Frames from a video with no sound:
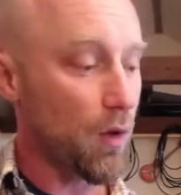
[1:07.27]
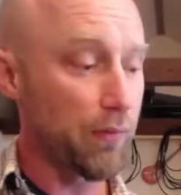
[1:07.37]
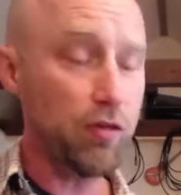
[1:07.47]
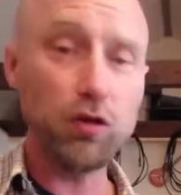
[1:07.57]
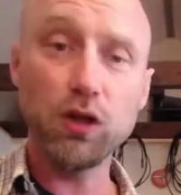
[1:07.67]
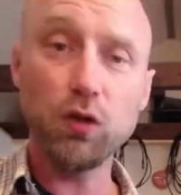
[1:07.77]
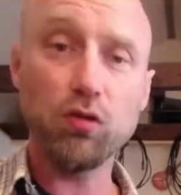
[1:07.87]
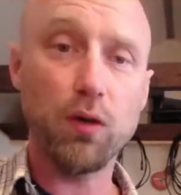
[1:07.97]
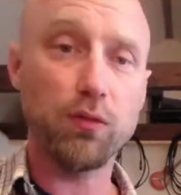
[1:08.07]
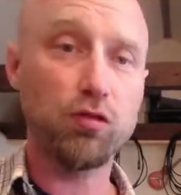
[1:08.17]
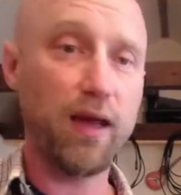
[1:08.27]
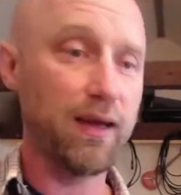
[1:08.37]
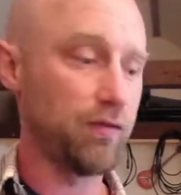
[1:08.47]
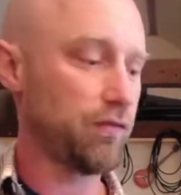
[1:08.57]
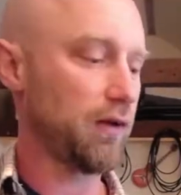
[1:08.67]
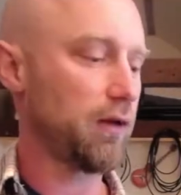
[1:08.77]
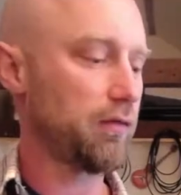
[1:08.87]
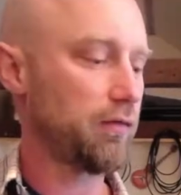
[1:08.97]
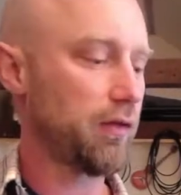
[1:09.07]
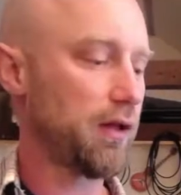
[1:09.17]
And we're just going to use our 2nd
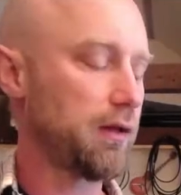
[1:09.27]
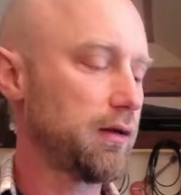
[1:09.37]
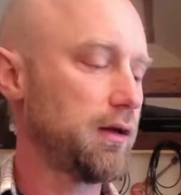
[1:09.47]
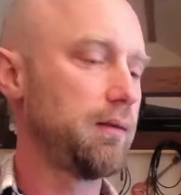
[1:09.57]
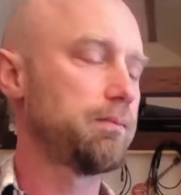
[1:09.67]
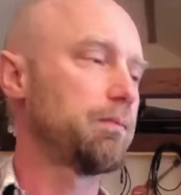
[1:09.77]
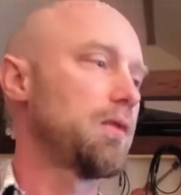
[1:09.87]
finger for that, okay?